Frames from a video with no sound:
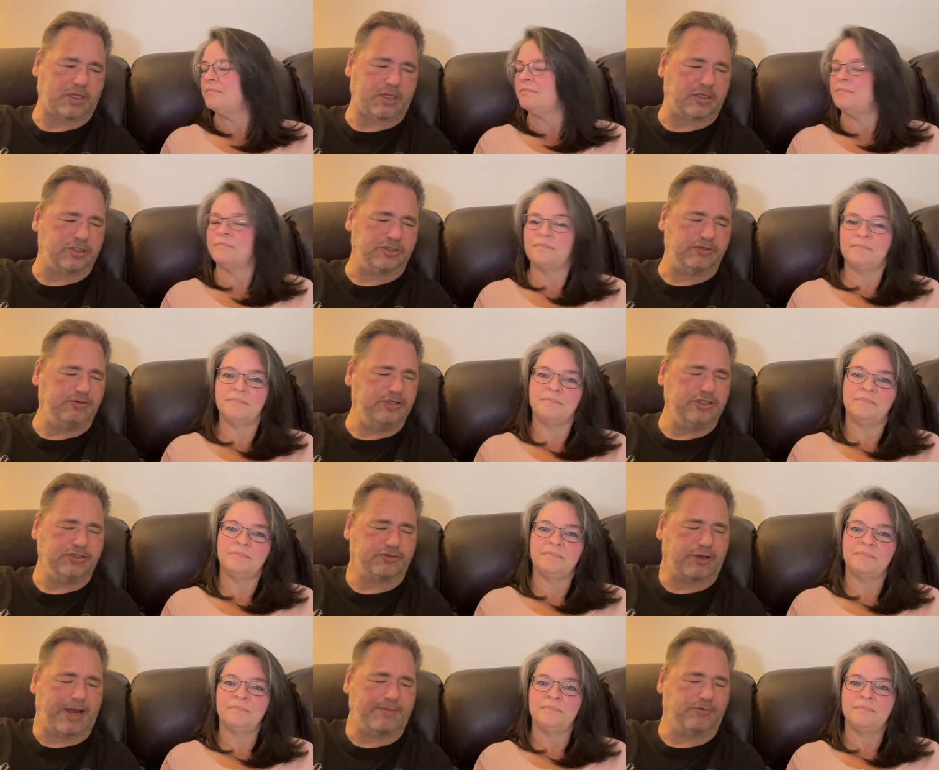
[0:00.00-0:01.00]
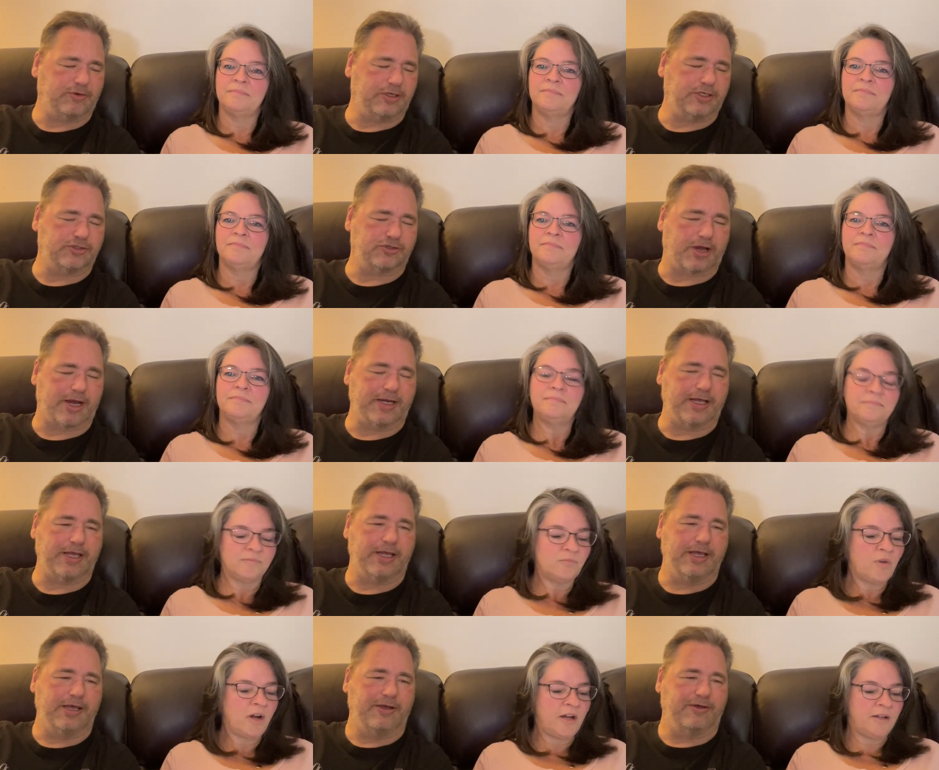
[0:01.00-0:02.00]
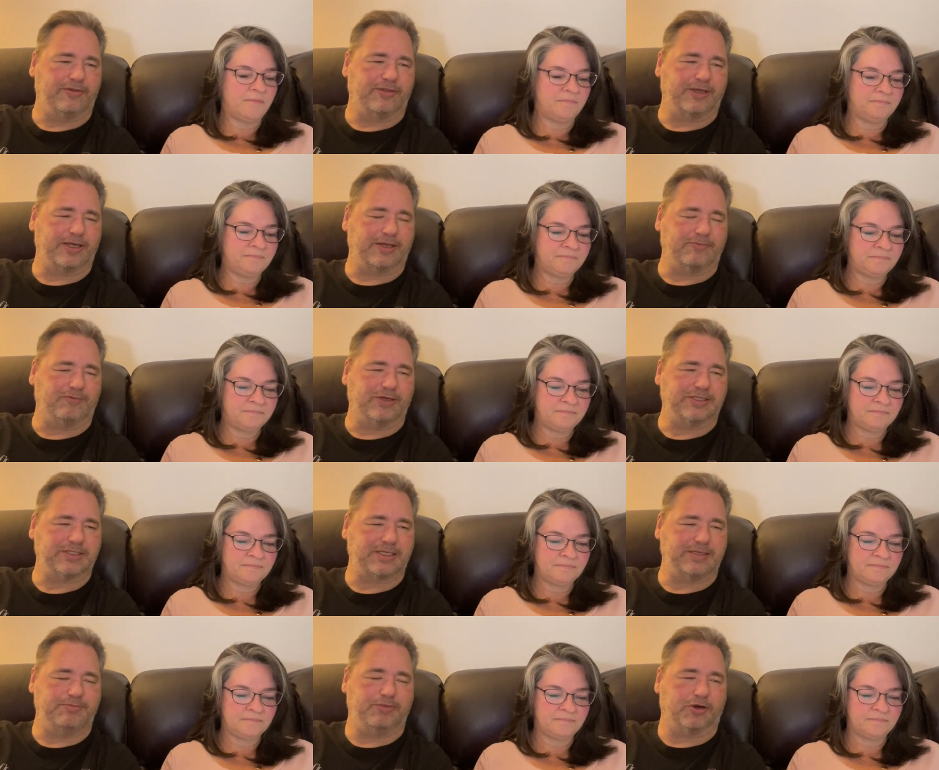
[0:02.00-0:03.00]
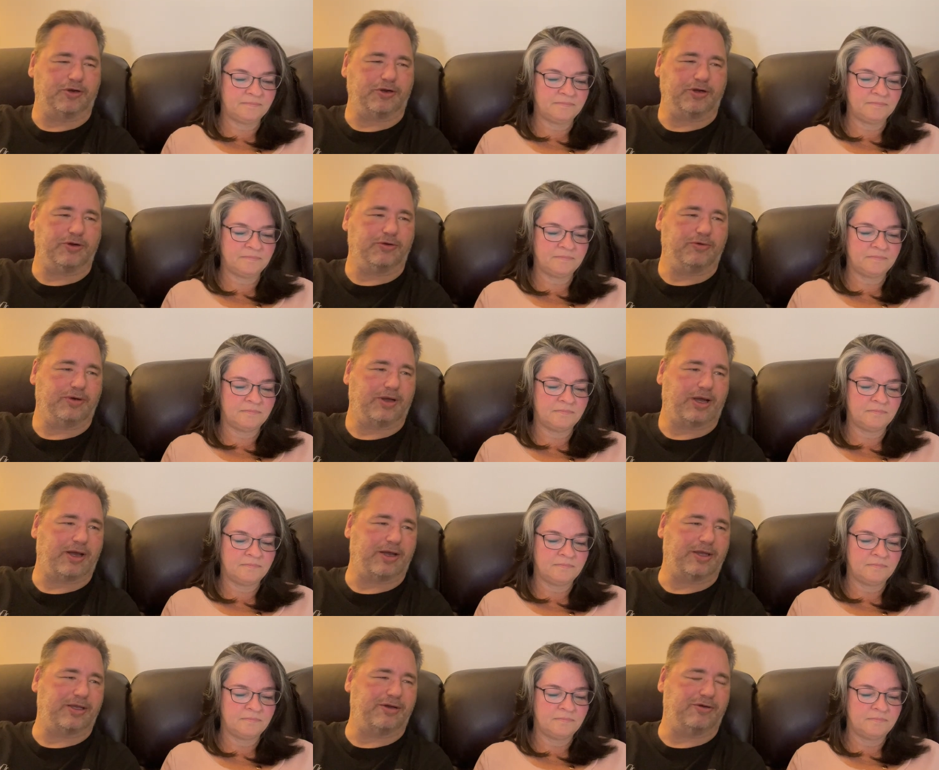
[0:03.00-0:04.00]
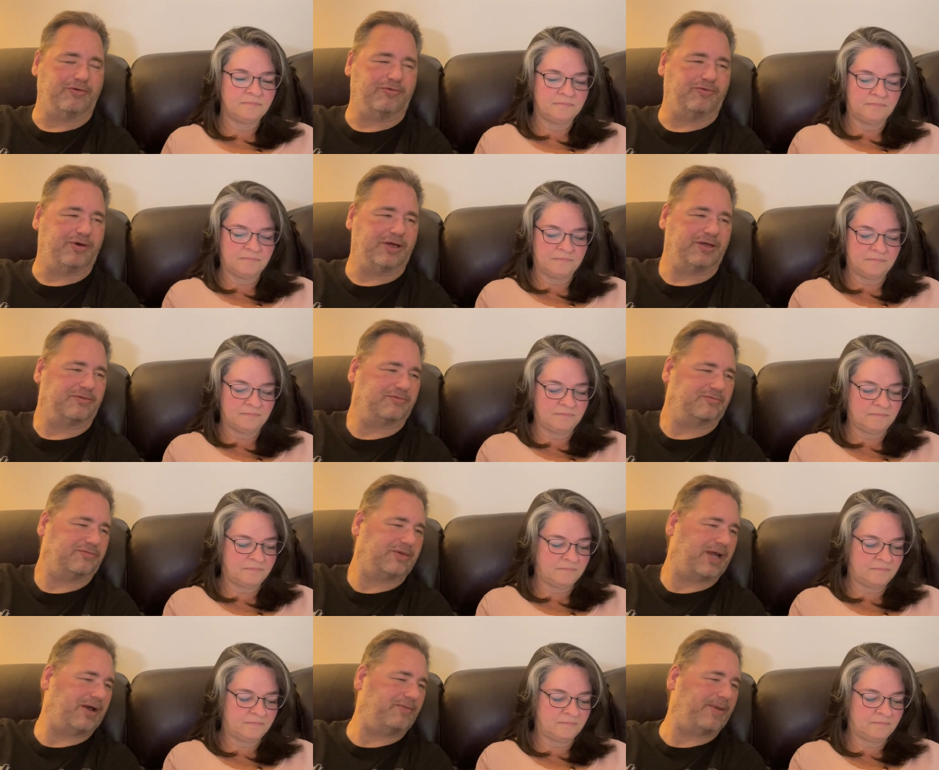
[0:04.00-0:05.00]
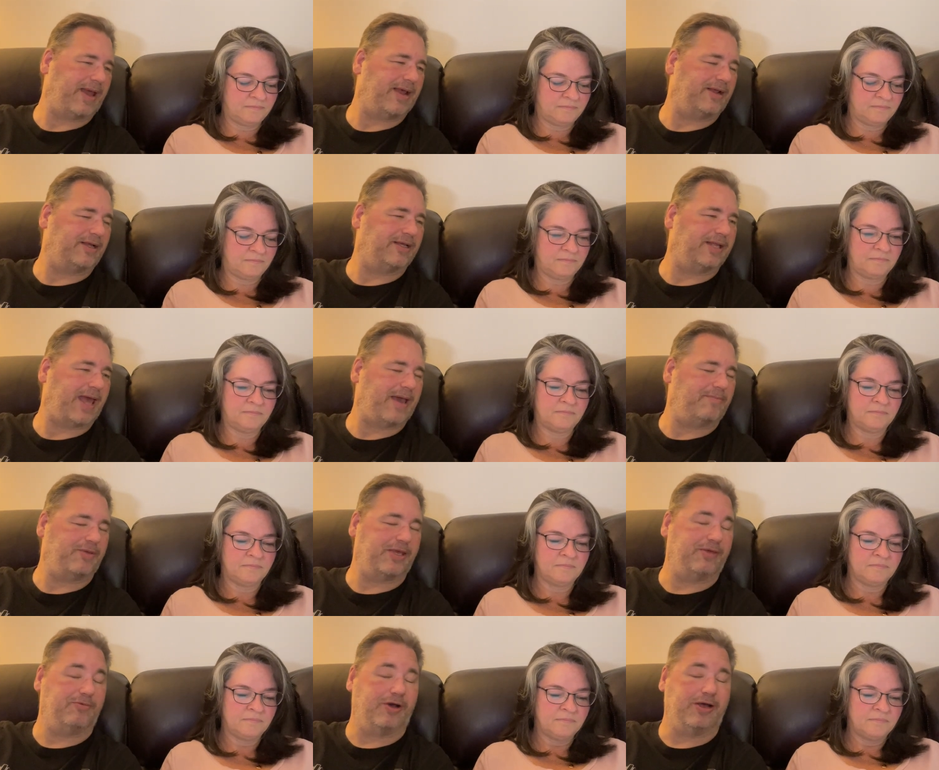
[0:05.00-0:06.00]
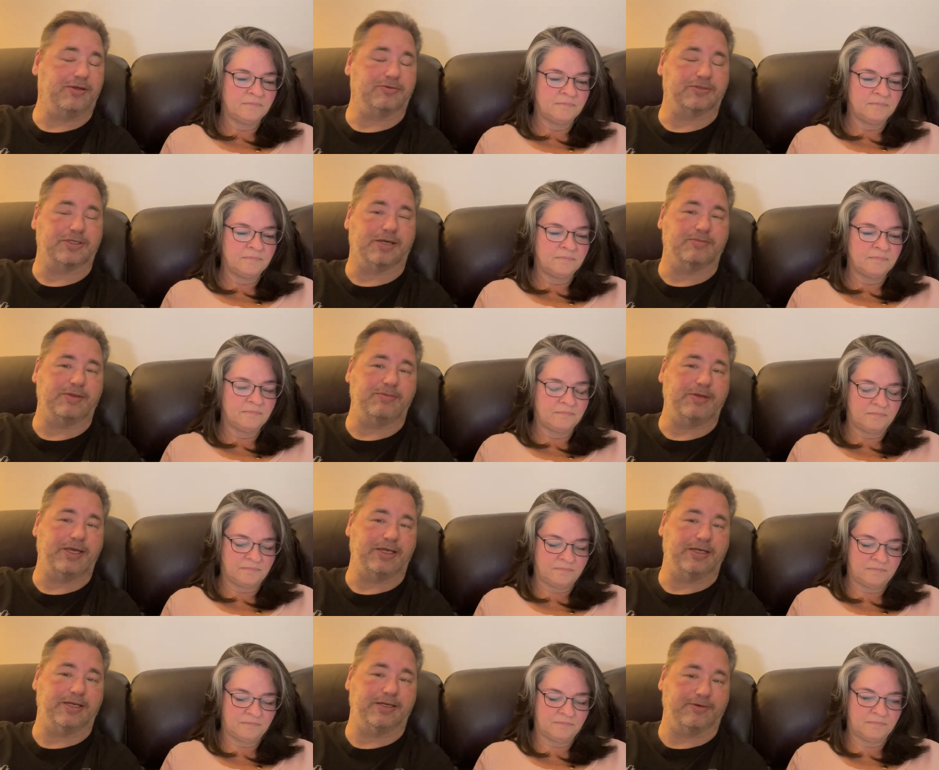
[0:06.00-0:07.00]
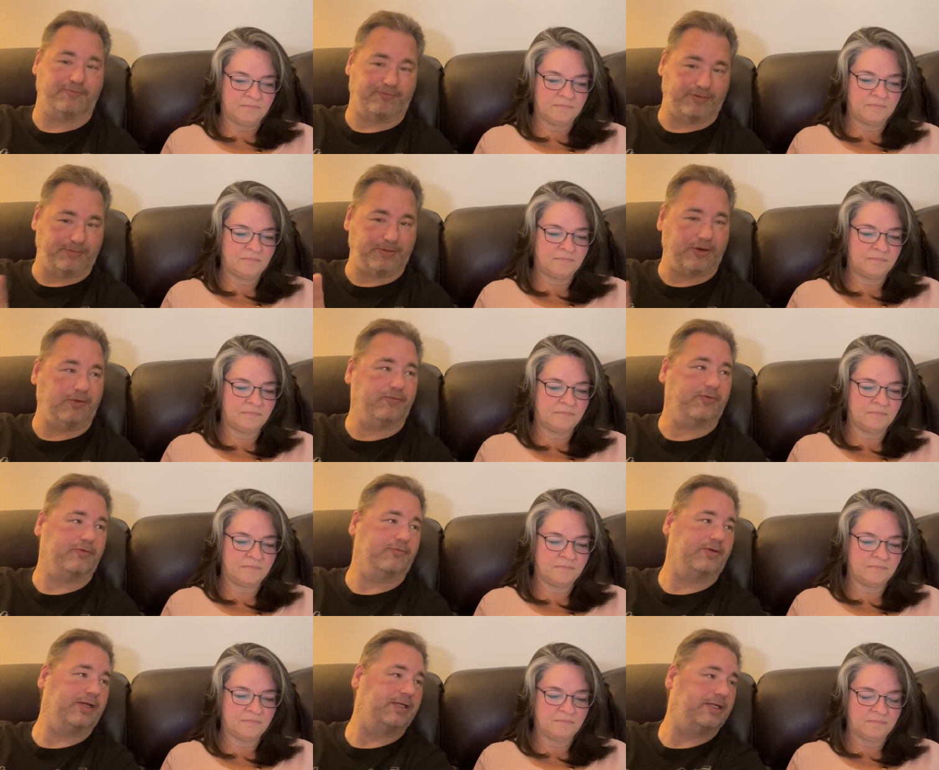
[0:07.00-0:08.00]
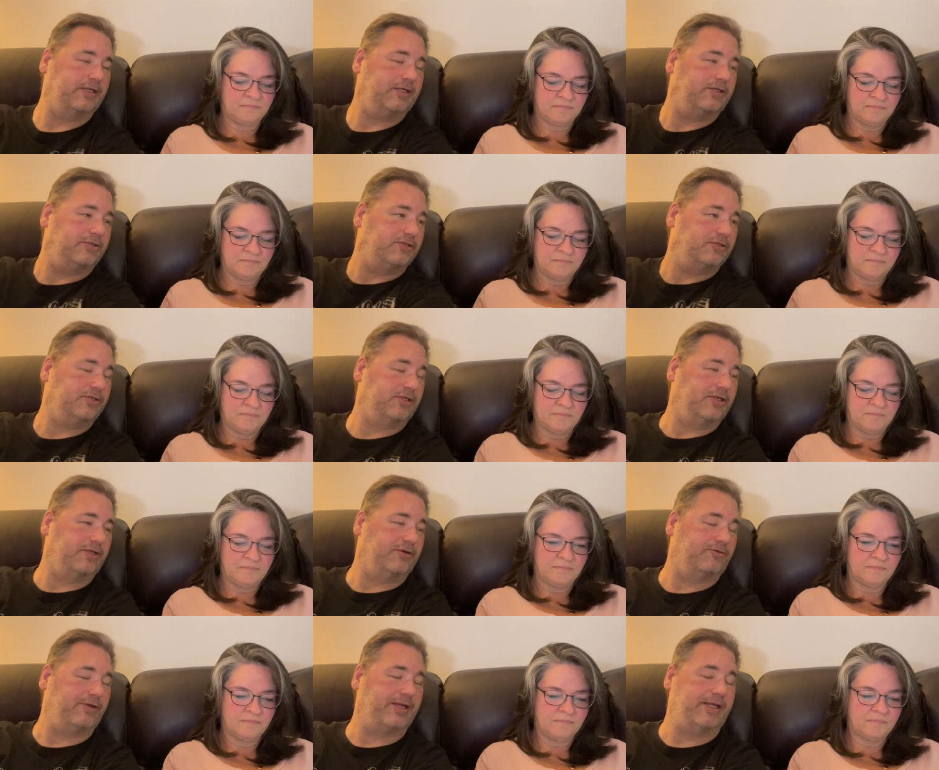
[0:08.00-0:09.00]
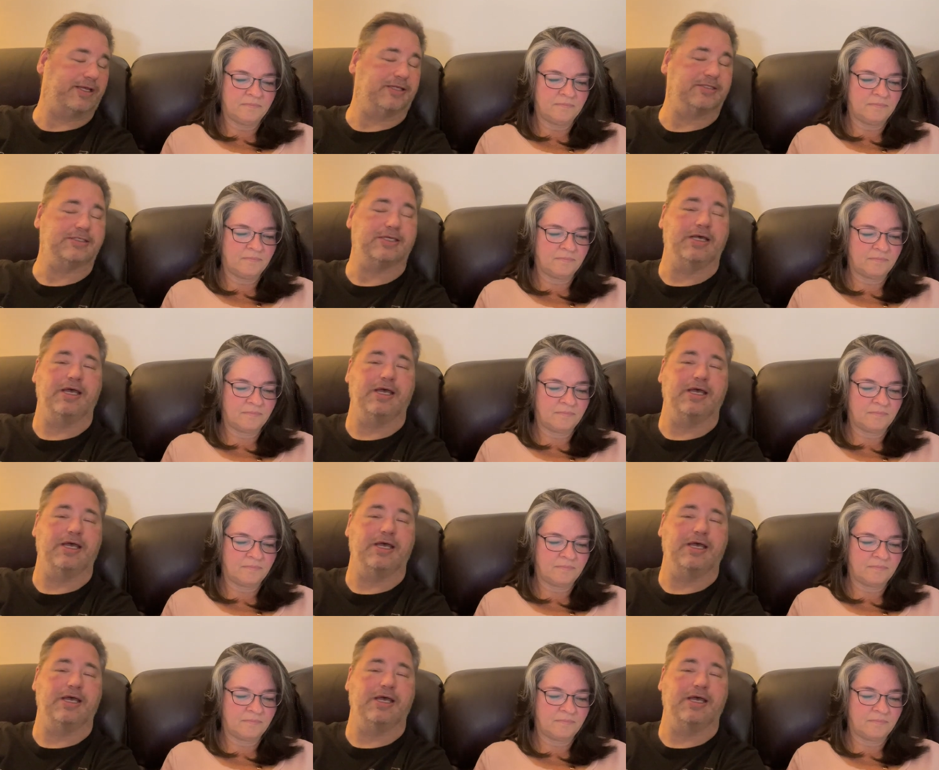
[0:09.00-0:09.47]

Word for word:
Speaker 1: So we just grabbed one and tried it. Right. Thinking whiskey burger, you know, how bad could that be? Well, dummy me didn't flip it over and read the ingredients.